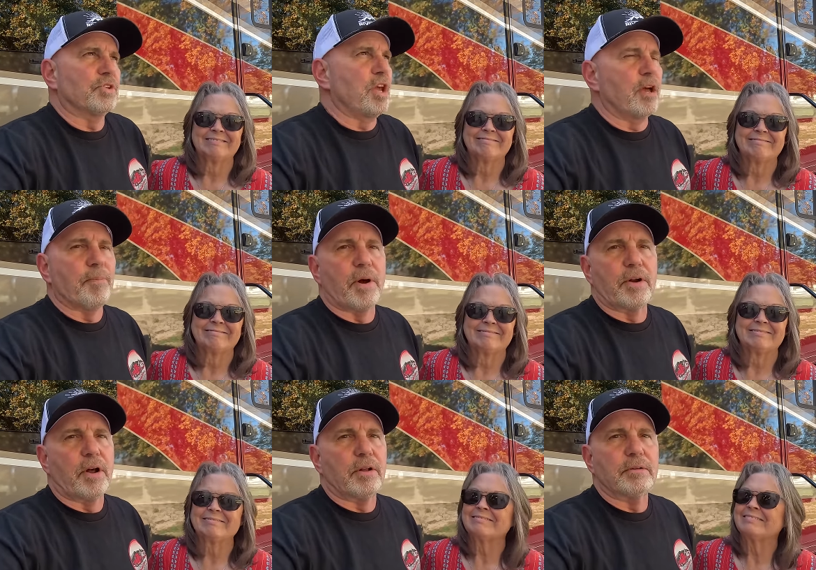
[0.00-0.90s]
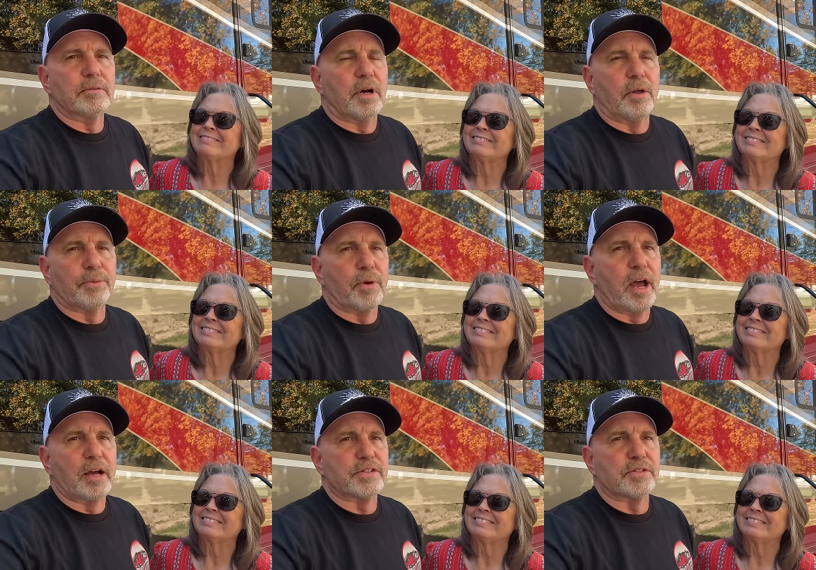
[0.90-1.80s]
Speaker 1: take apart all all three
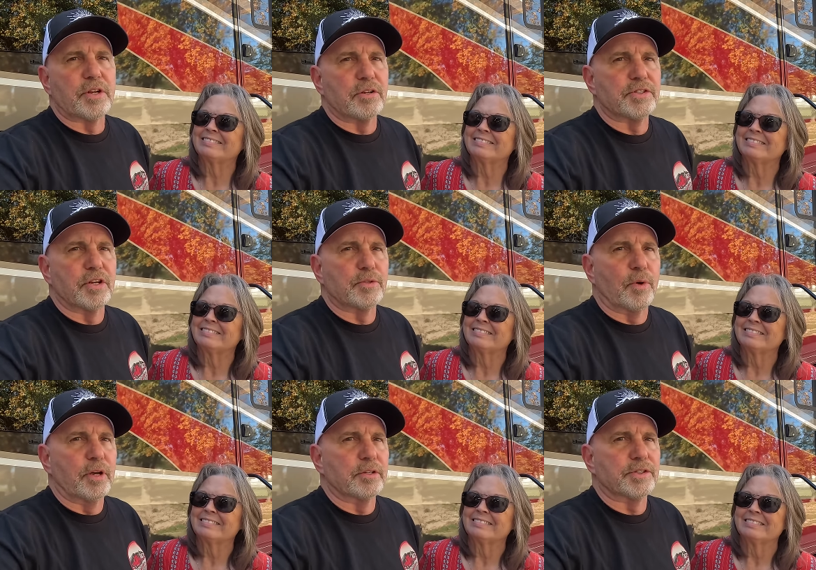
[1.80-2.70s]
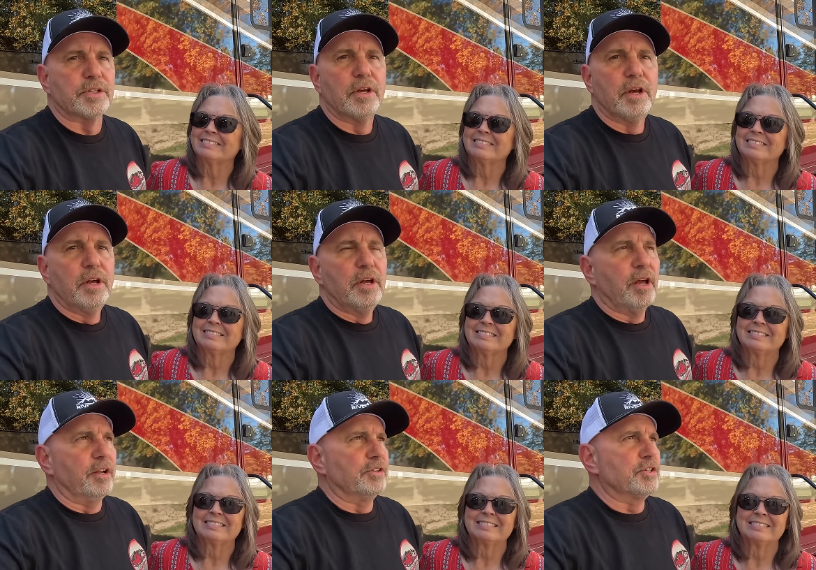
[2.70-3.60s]
axles, all six wheels,
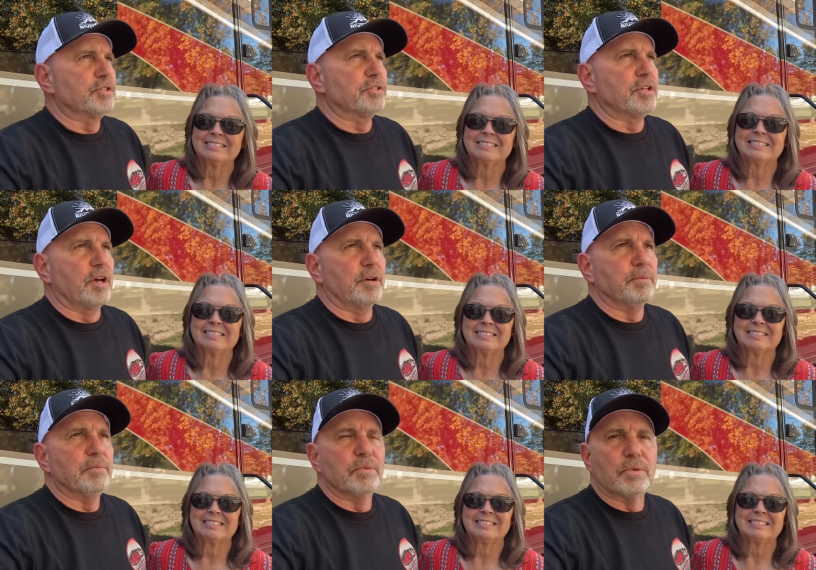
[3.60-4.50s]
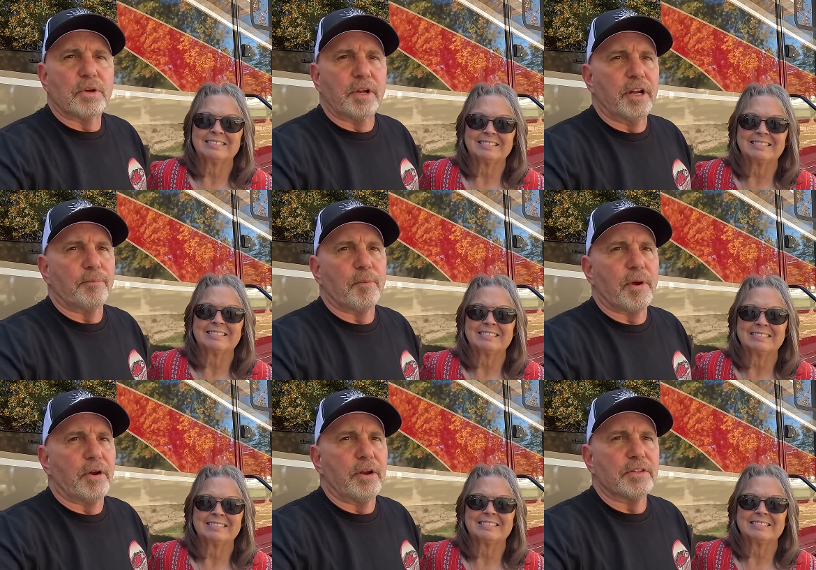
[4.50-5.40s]
and just uh, clean up the
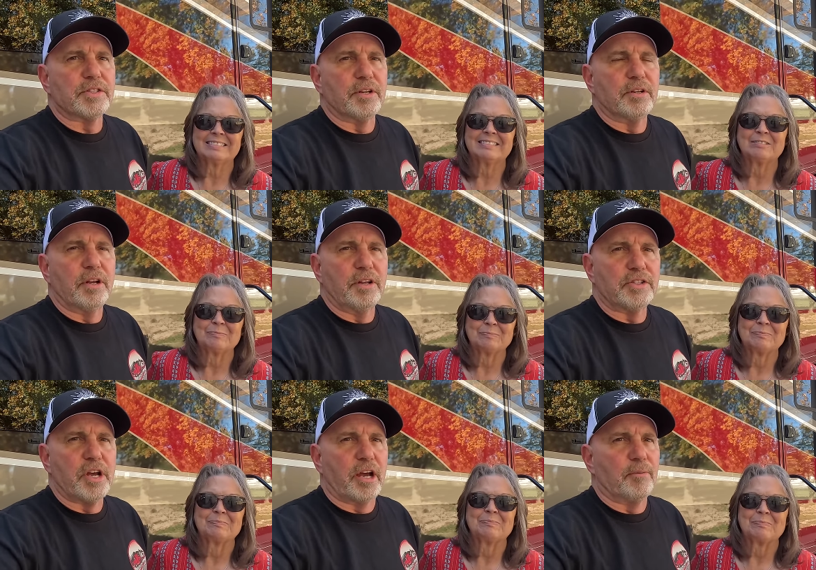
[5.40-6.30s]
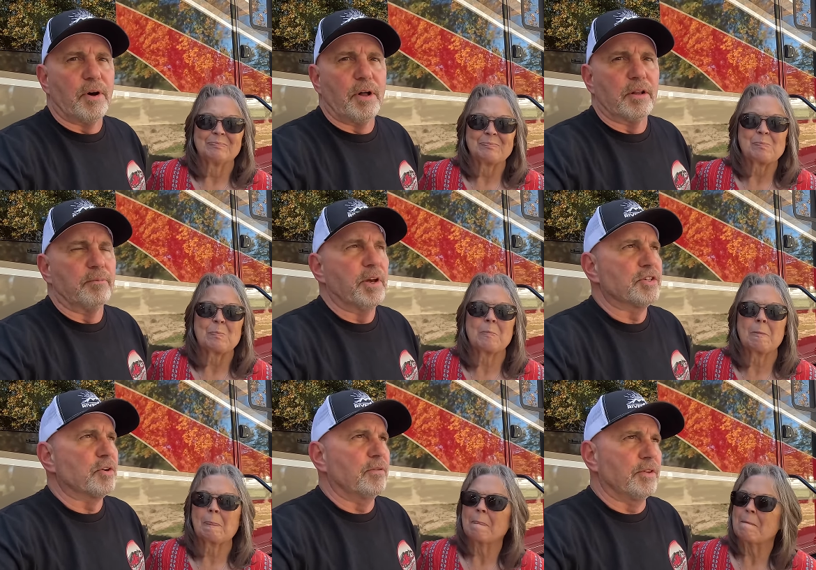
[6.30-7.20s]
bearings and, and check them all and
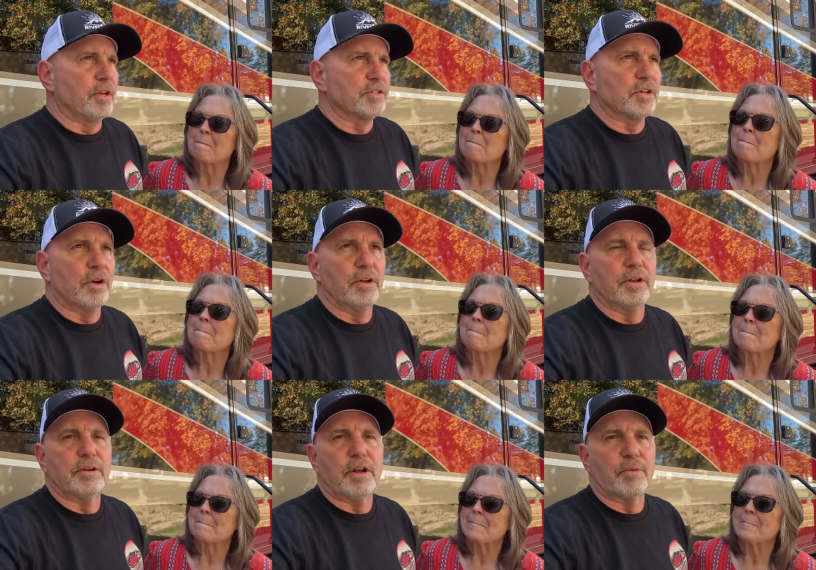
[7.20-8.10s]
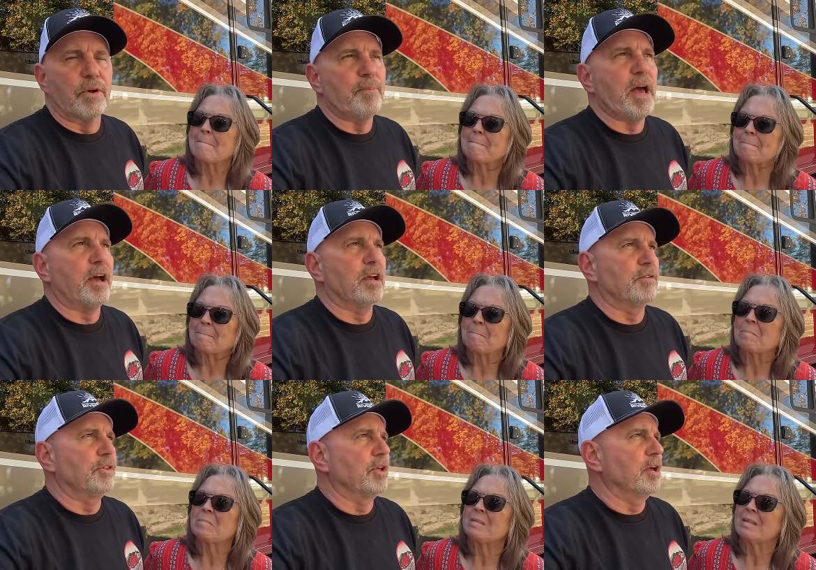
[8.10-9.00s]
make sure everything's good and, and repack
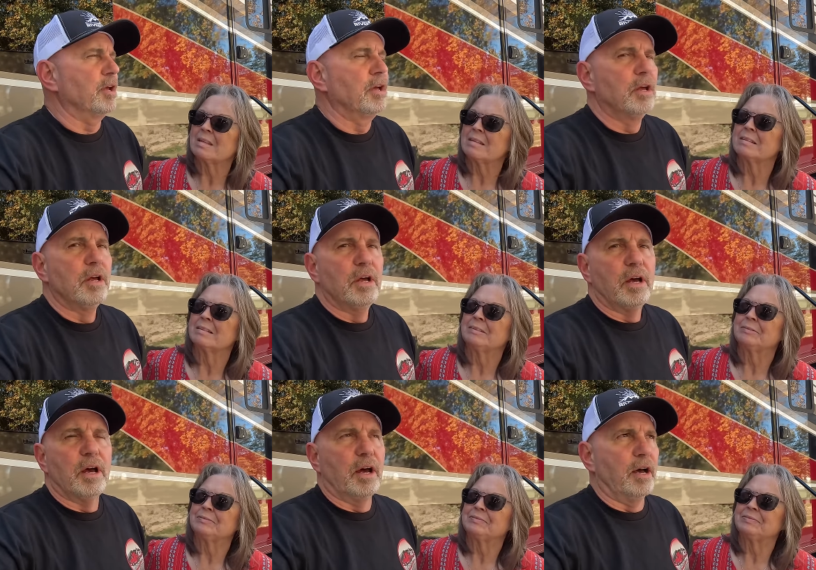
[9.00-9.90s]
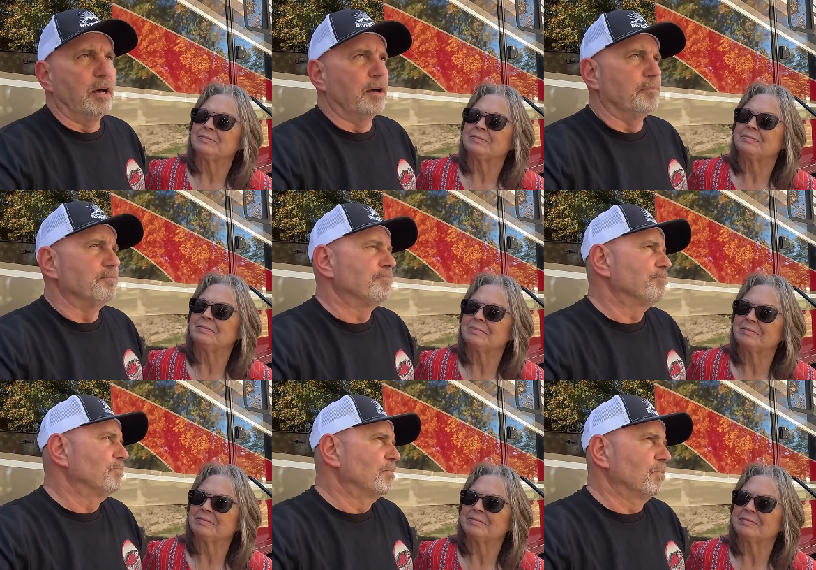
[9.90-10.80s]
everything. Um,
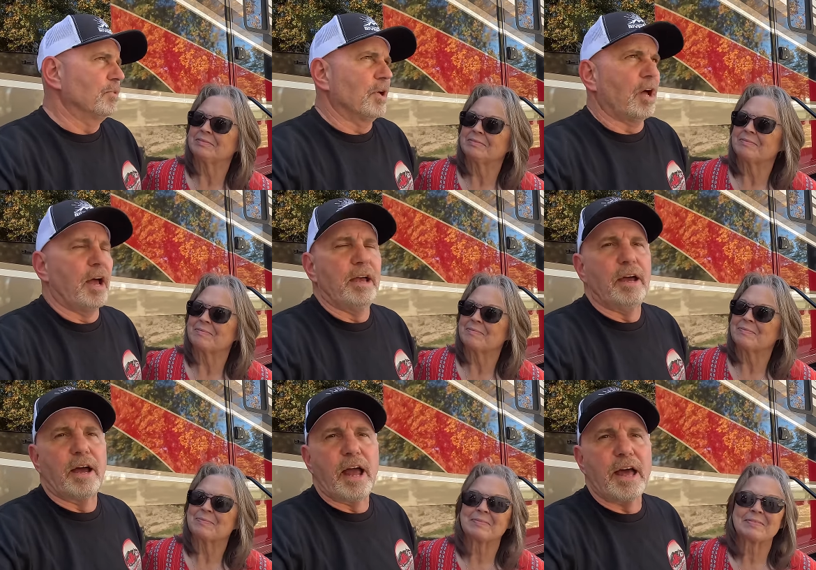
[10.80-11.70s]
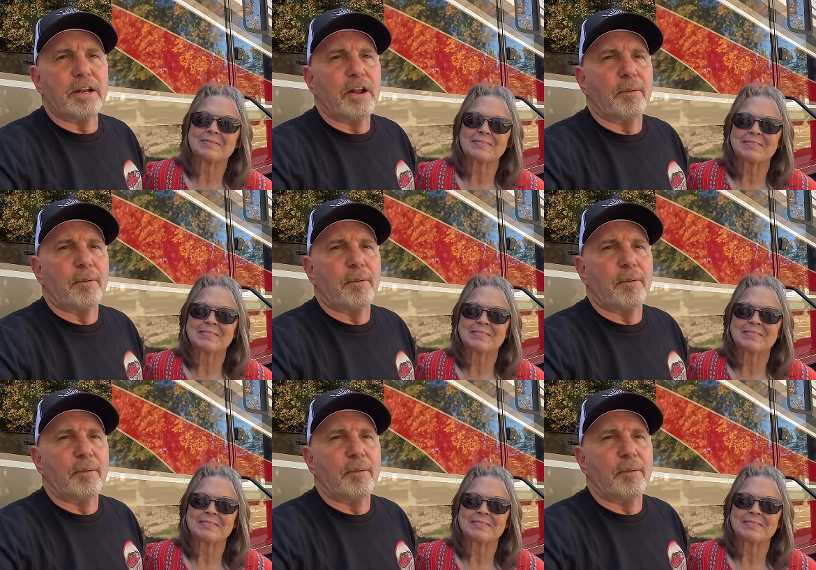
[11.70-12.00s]
I, I had an